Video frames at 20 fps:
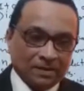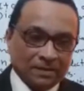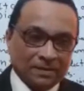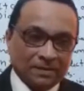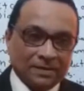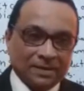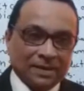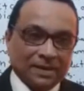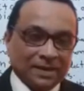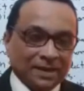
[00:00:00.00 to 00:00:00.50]

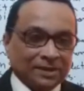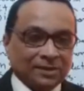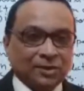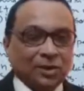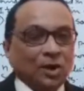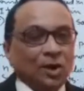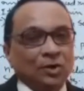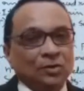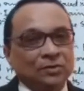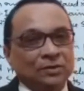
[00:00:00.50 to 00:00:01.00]
the
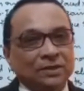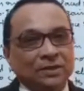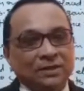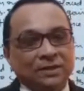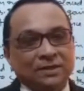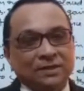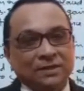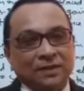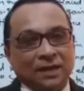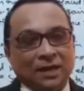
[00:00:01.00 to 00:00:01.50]

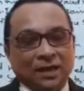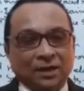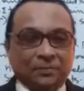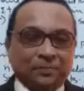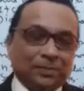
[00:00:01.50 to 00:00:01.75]
electrons are